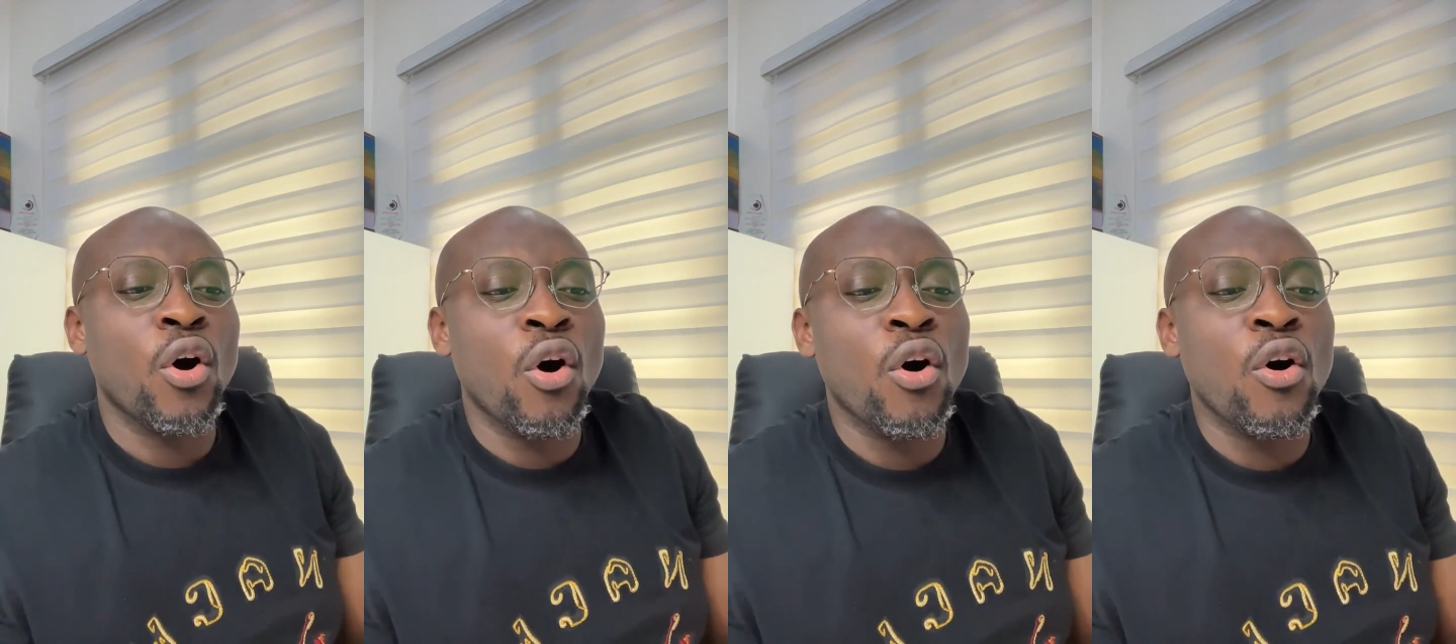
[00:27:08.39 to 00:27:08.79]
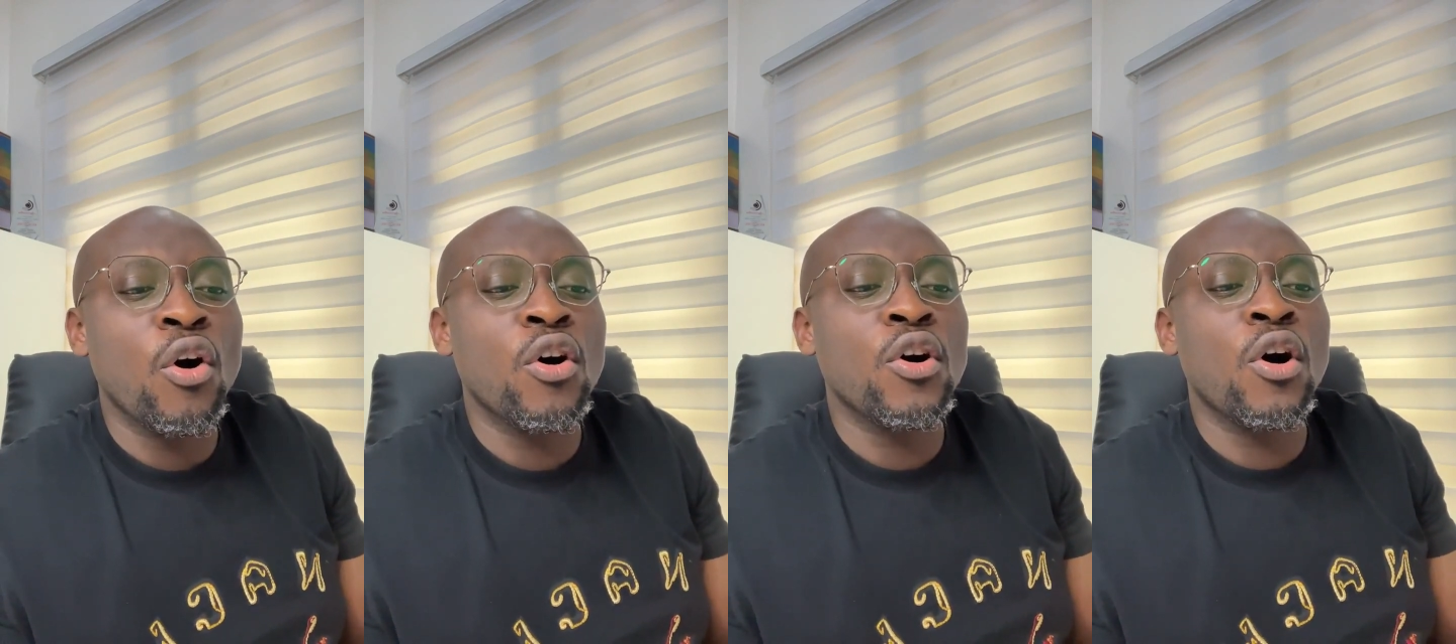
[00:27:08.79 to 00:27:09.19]

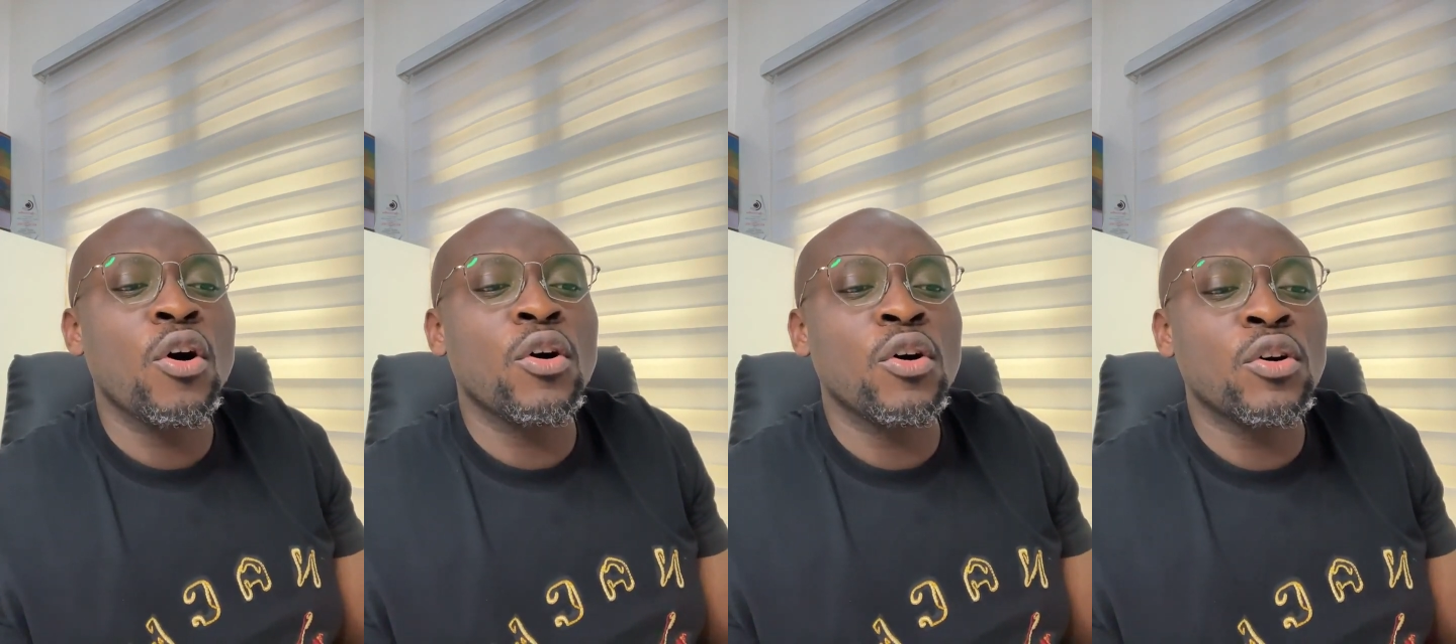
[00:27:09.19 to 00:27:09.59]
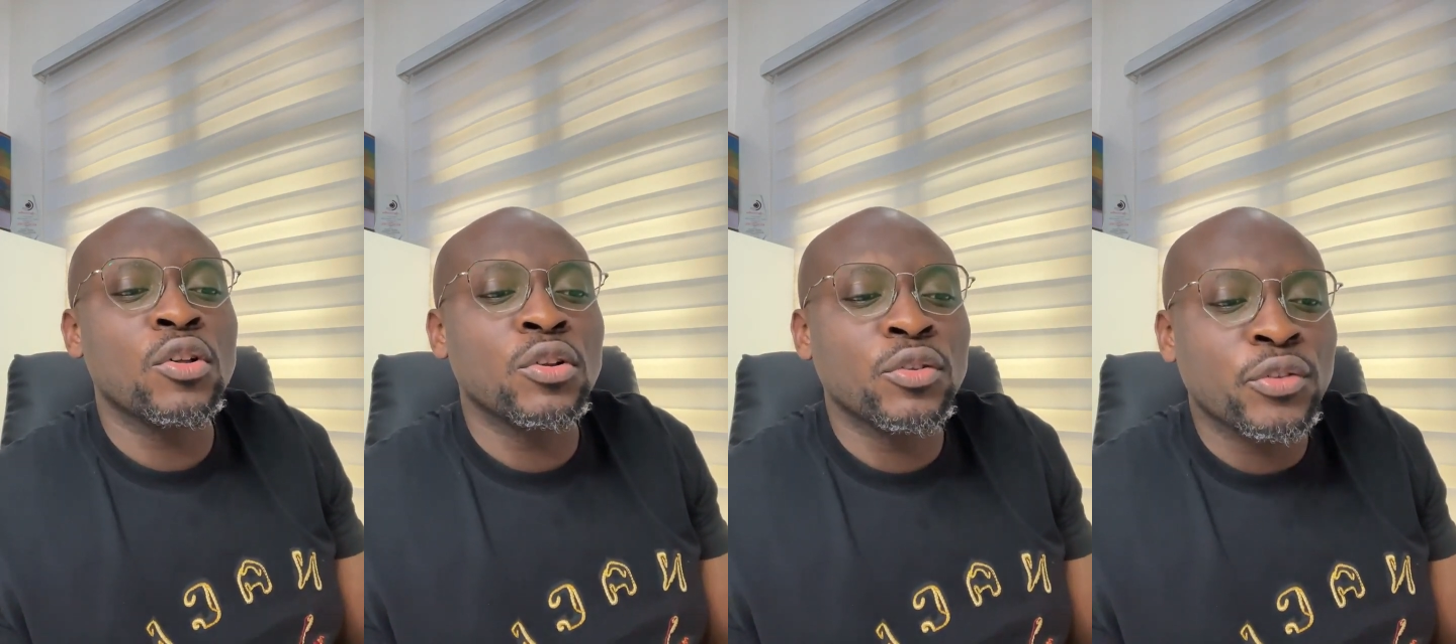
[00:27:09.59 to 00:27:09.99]

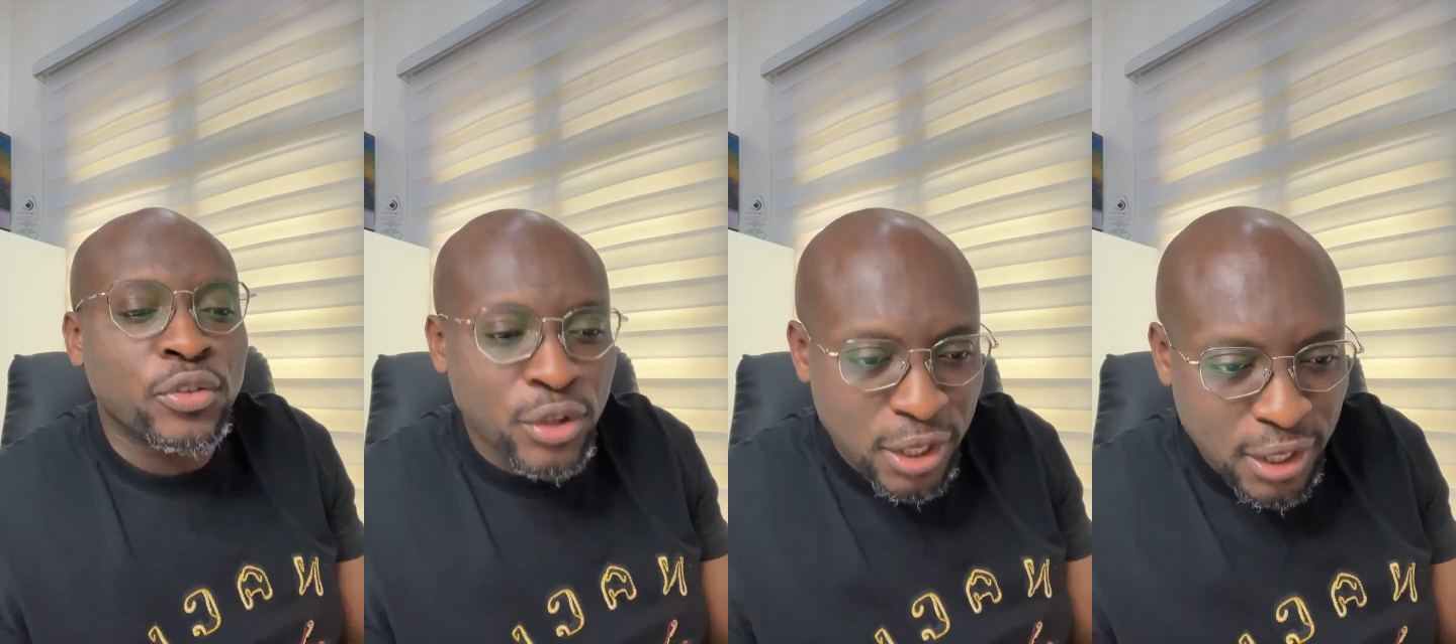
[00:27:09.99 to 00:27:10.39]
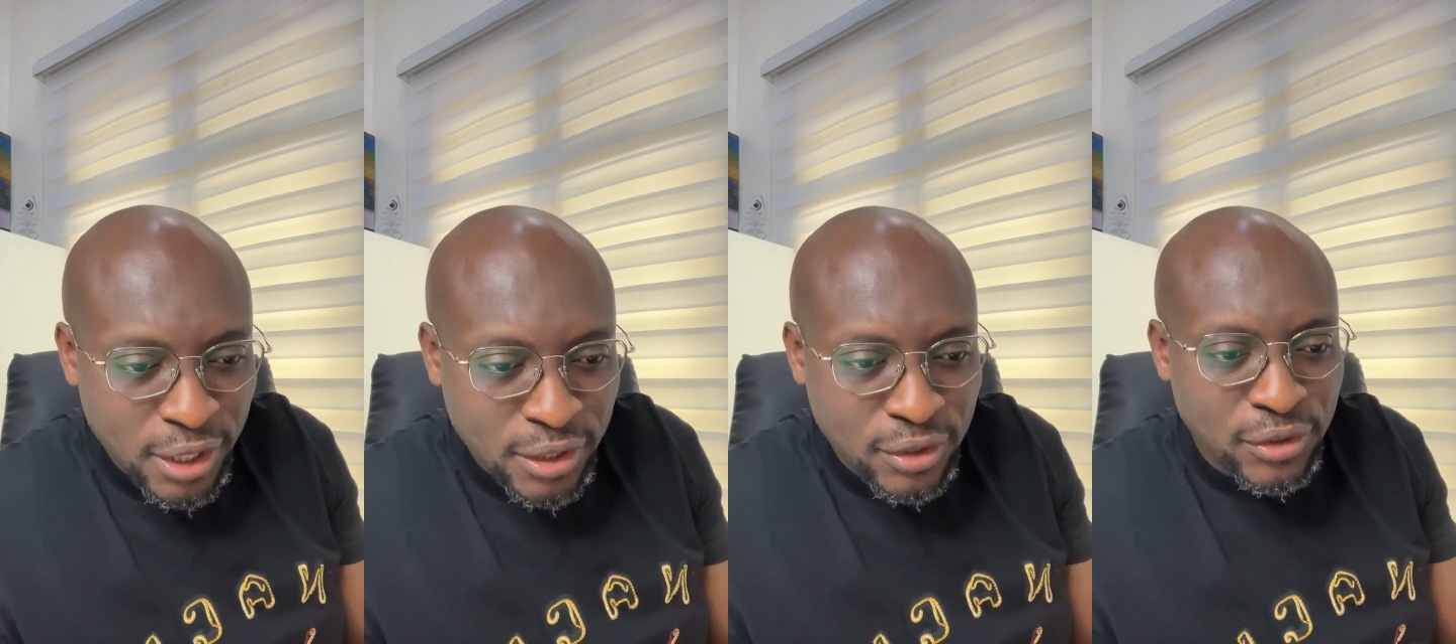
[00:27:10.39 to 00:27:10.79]
all
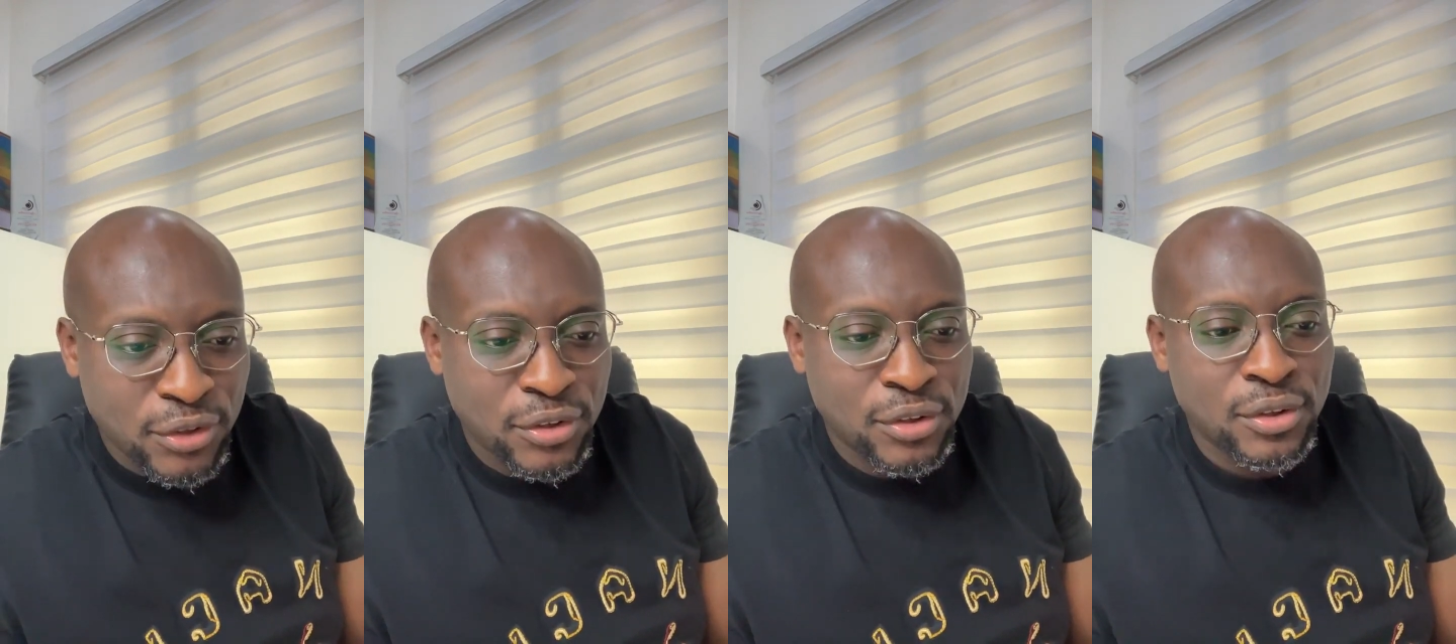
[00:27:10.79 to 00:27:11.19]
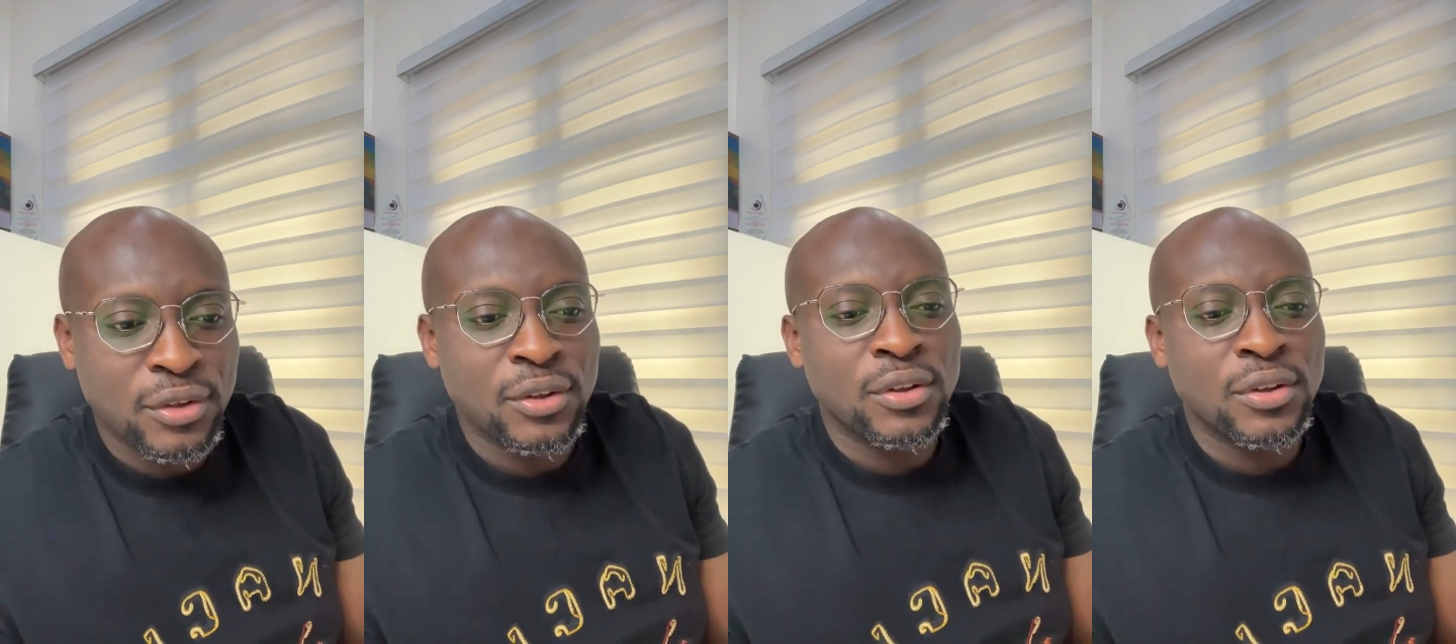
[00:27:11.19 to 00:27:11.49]
things,